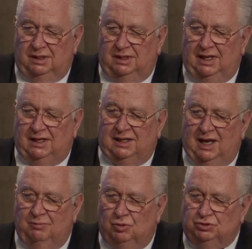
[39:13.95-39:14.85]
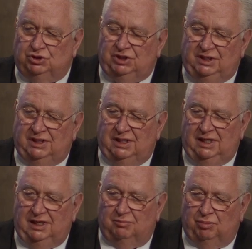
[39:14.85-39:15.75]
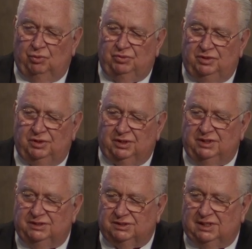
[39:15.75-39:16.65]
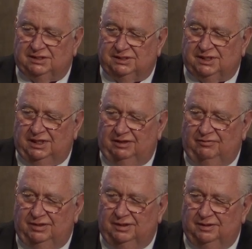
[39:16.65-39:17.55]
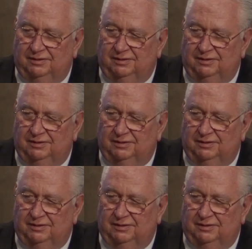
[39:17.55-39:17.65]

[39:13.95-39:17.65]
In that time, both she and he and both of their kids got saved.